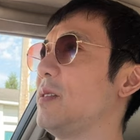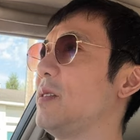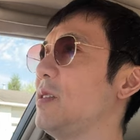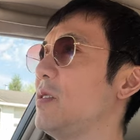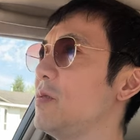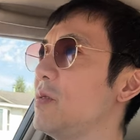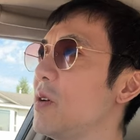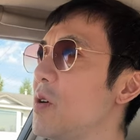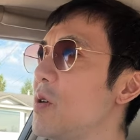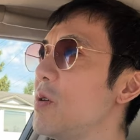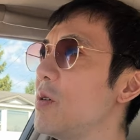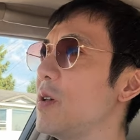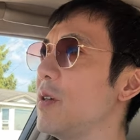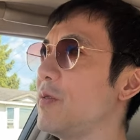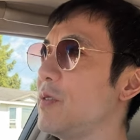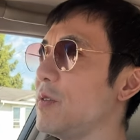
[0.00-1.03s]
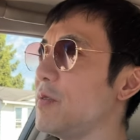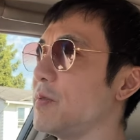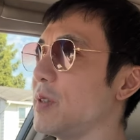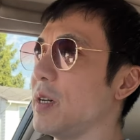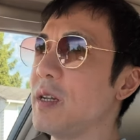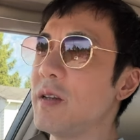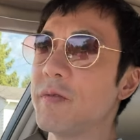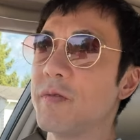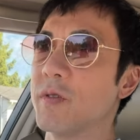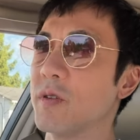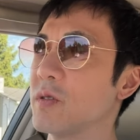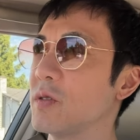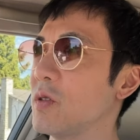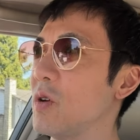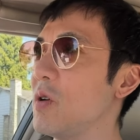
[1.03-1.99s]
You know, if you've done it for
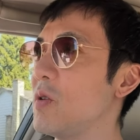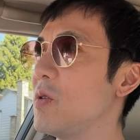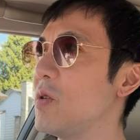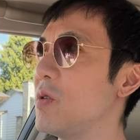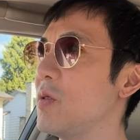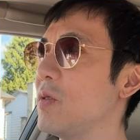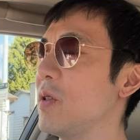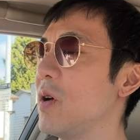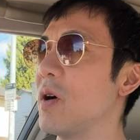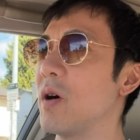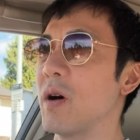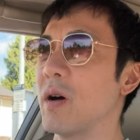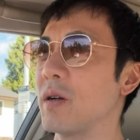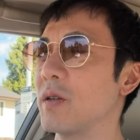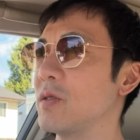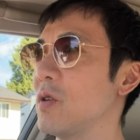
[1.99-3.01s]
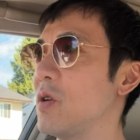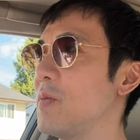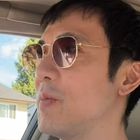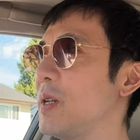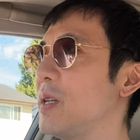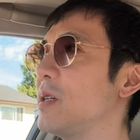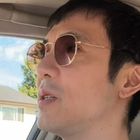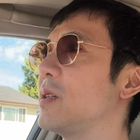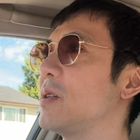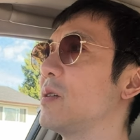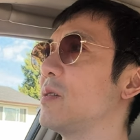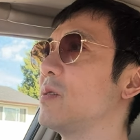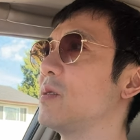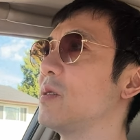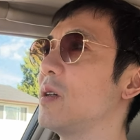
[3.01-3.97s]
so long, so many
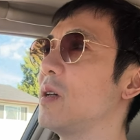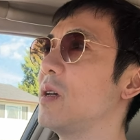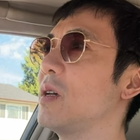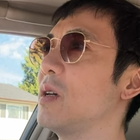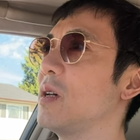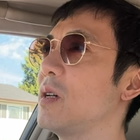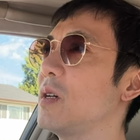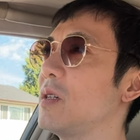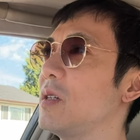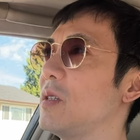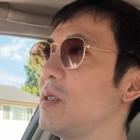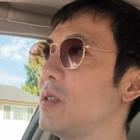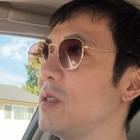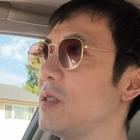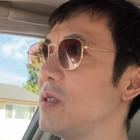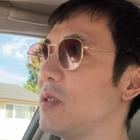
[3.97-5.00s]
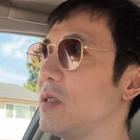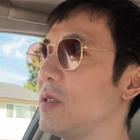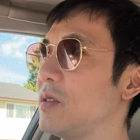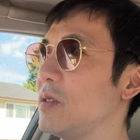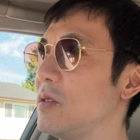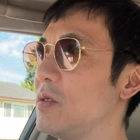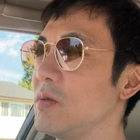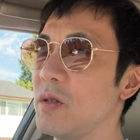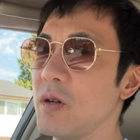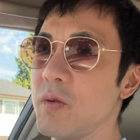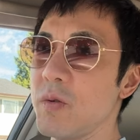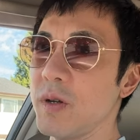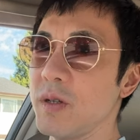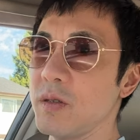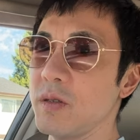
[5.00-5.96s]
years, you know
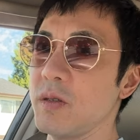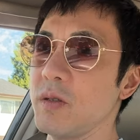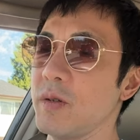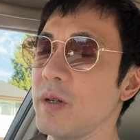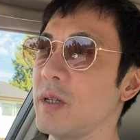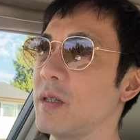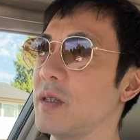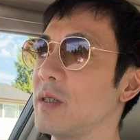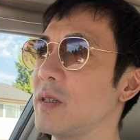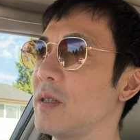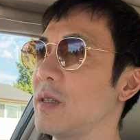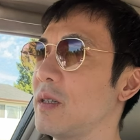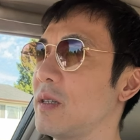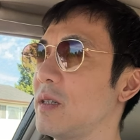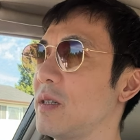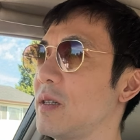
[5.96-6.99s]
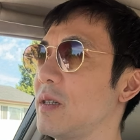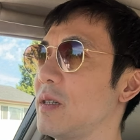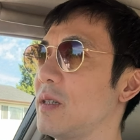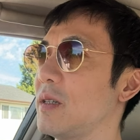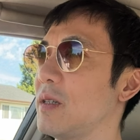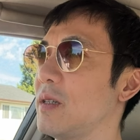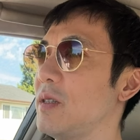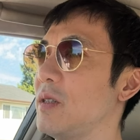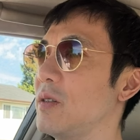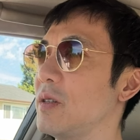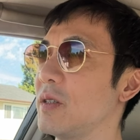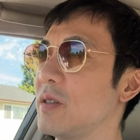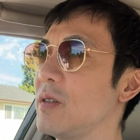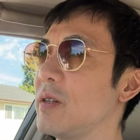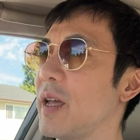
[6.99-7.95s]
what you're doing. You're
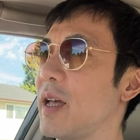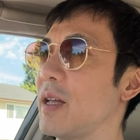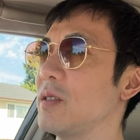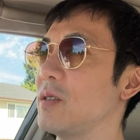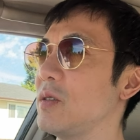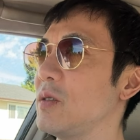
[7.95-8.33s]
in good hands.